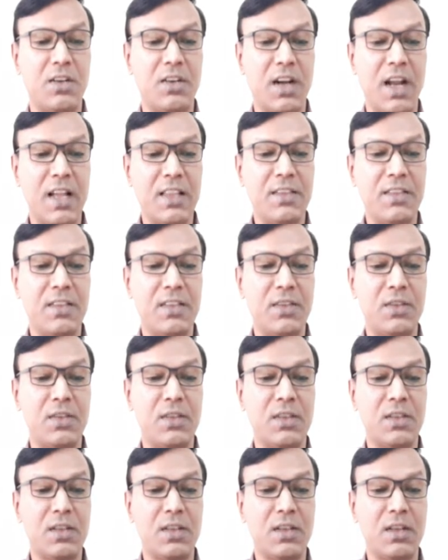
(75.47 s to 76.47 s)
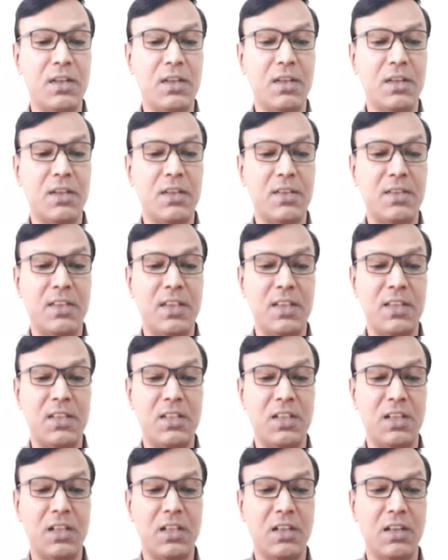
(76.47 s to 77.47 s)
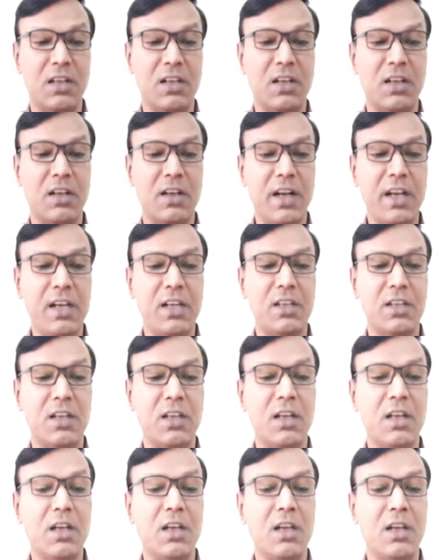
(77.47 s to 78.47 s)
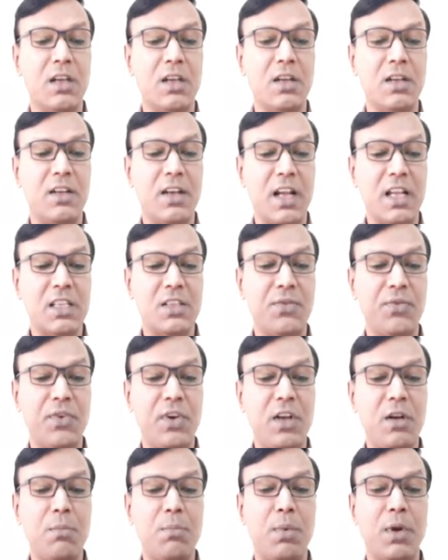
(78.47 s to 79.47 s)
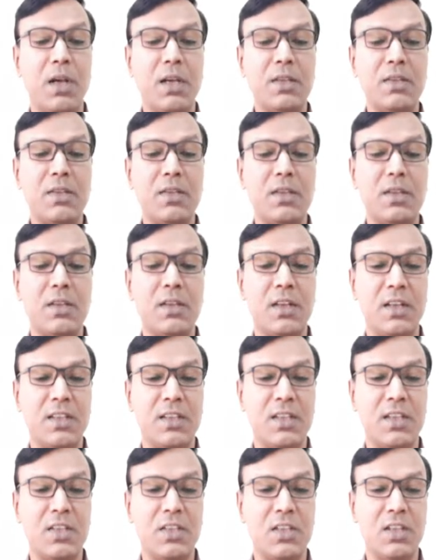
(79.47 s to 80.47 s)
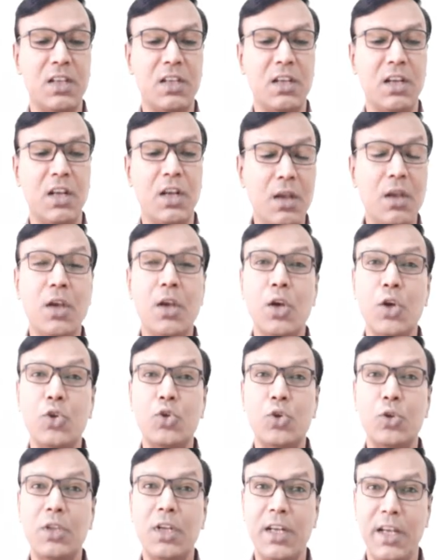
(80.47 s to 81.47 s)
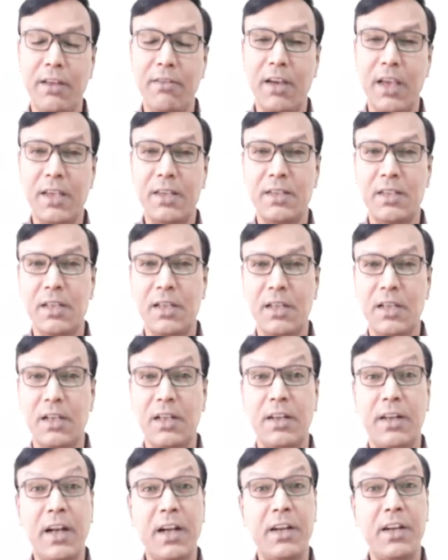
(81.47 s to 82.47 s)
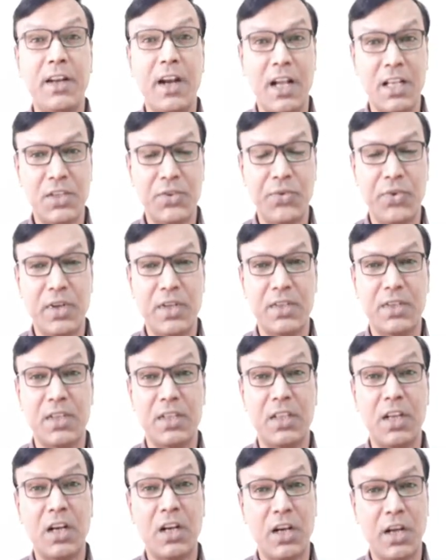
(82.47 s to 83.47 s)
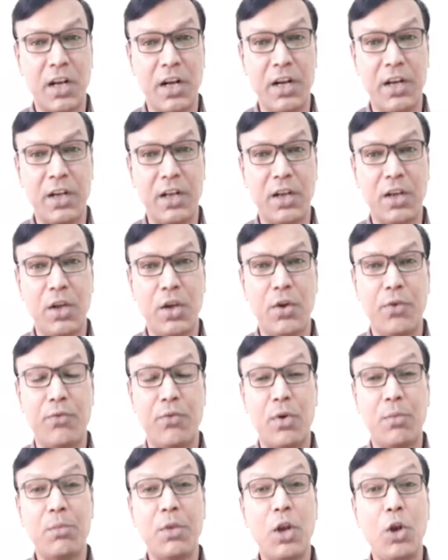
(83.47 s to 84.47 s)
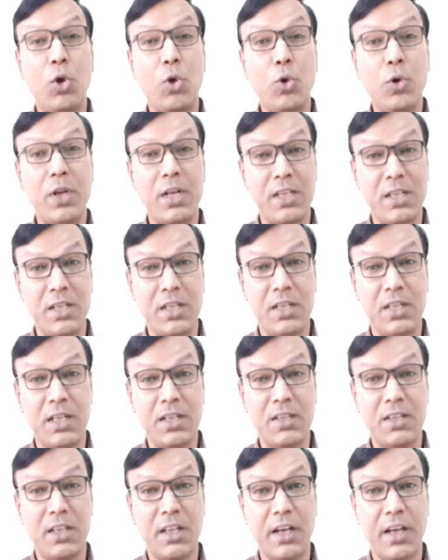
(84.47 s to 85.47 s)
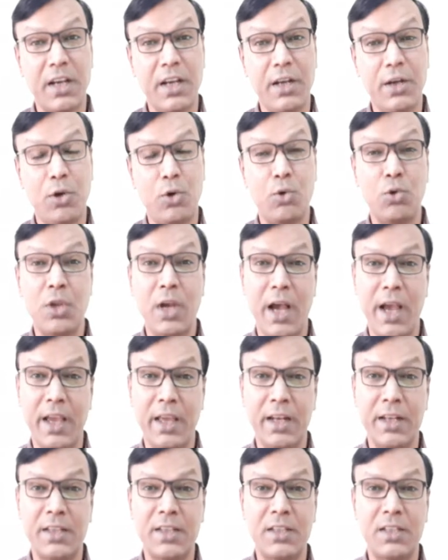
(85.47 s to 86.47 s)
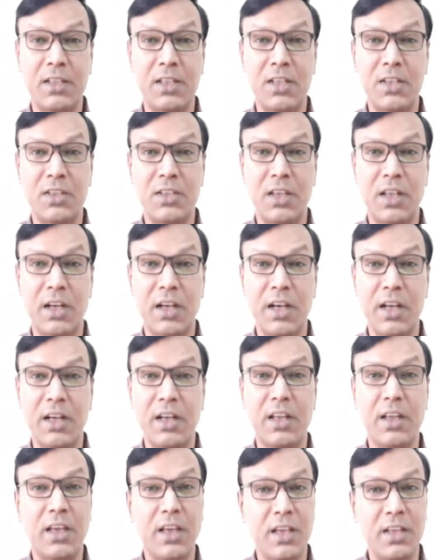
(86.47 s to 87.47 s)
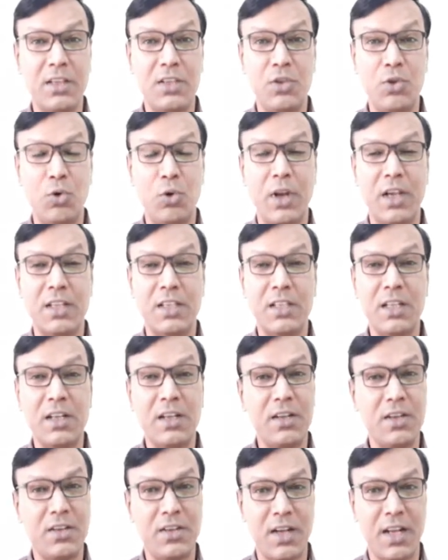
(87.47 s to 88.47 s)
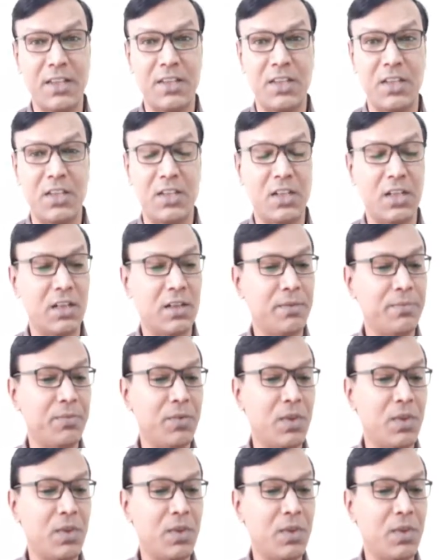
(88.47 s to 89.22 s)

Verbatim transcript: Transistor, right? Transfer plus resistor. So the device that transfers the current from the low resistance circuit to the high resistance circuit is known as a transistor.